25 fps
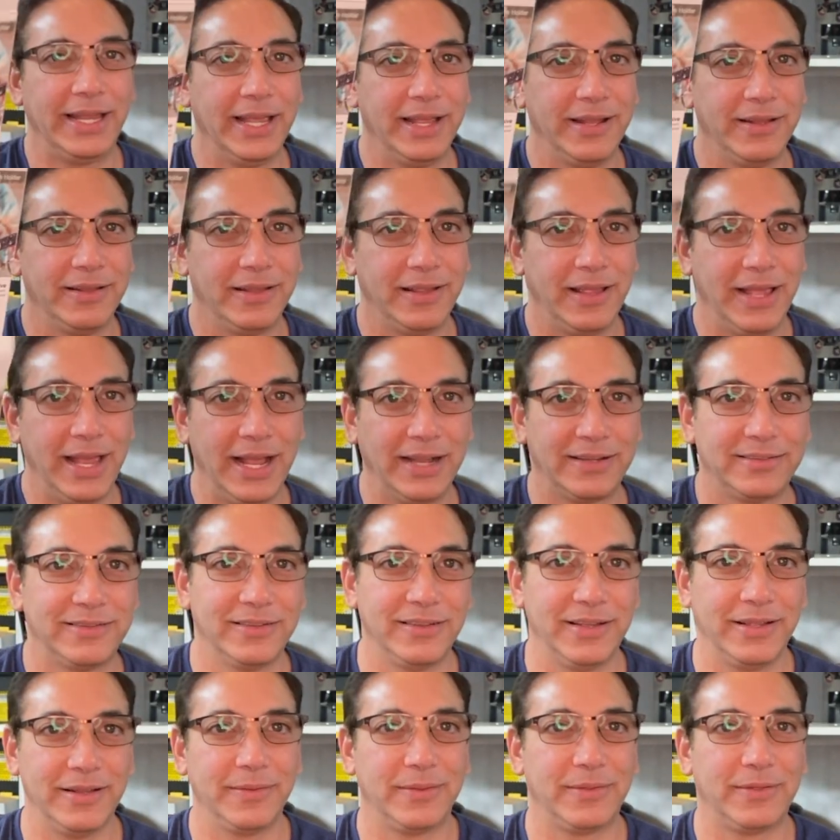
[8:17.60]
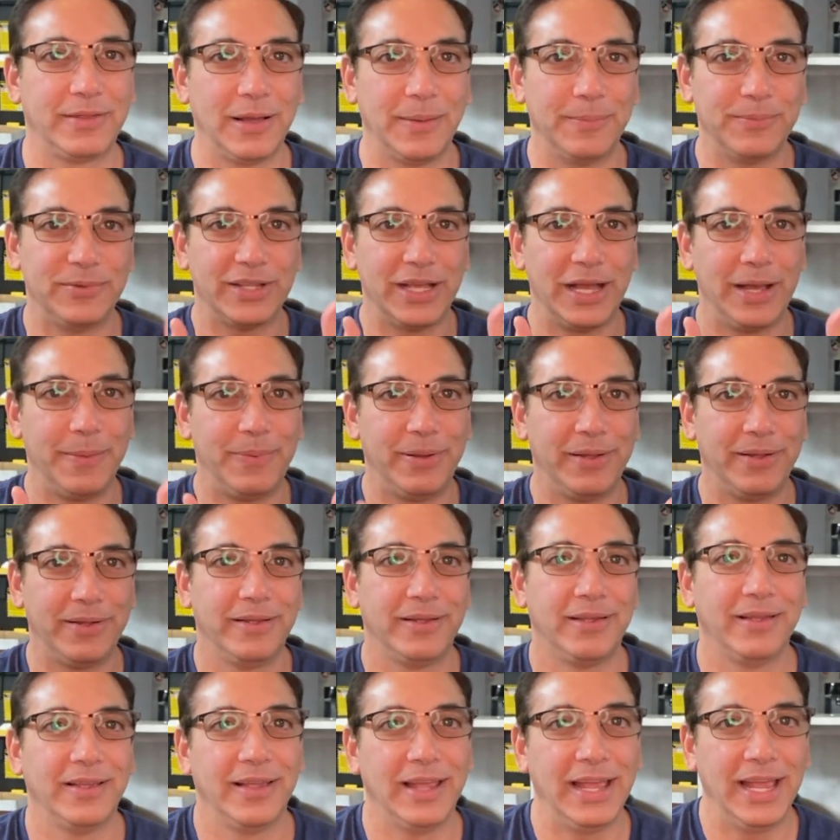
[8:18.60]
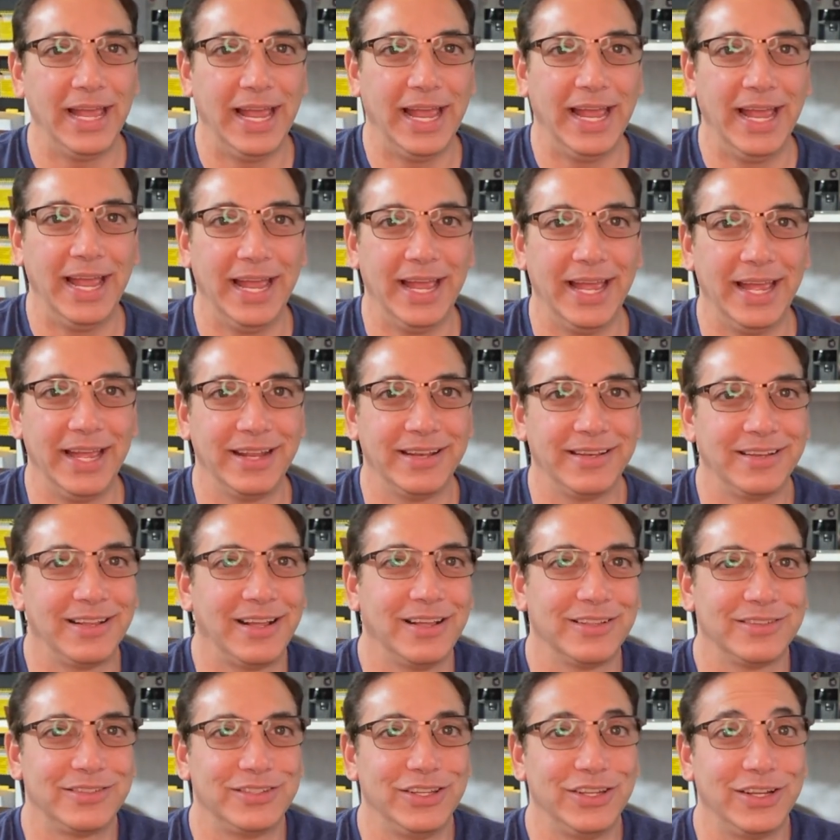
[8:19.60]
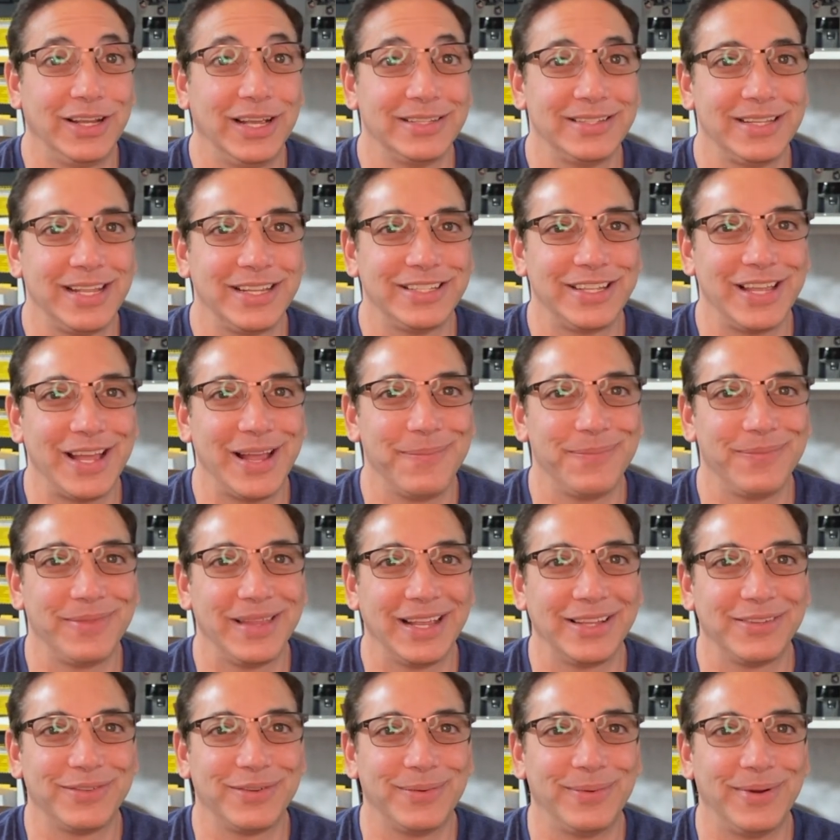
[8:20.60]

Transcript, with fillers: it. Excellent. Thumbs up. And I'll see you guys next time. Thanks for